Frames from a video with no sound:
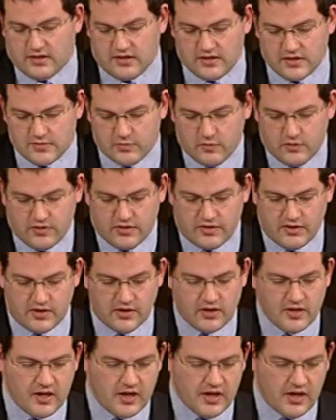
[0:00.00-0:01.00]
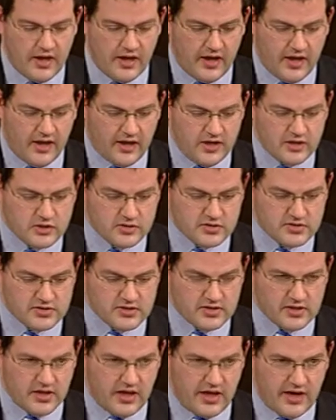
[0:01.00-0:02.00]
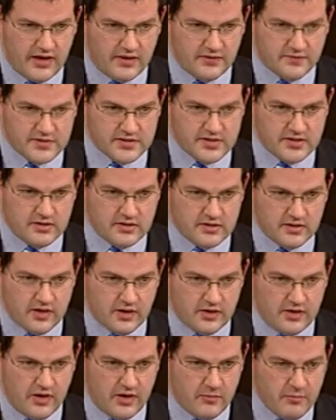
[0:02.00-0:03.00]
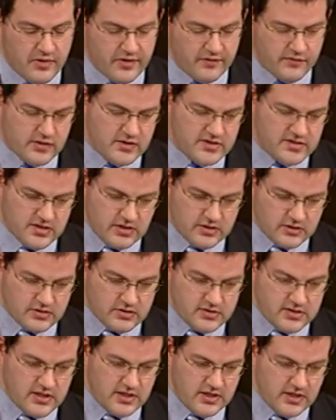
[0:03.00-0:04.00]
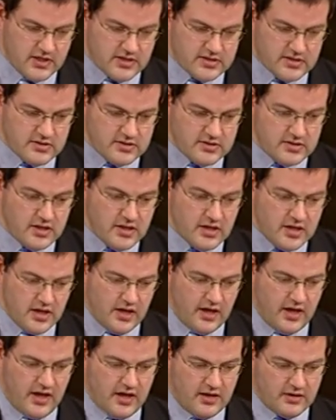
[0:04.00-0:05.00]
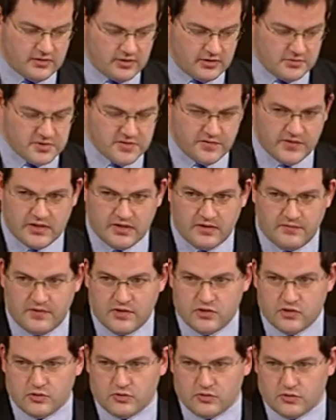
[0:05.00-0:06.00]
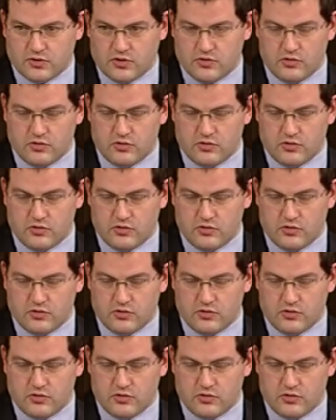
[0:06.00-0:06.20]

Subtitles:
And it's one of the issues that I have seen on a number of constituency cases in terms of individuals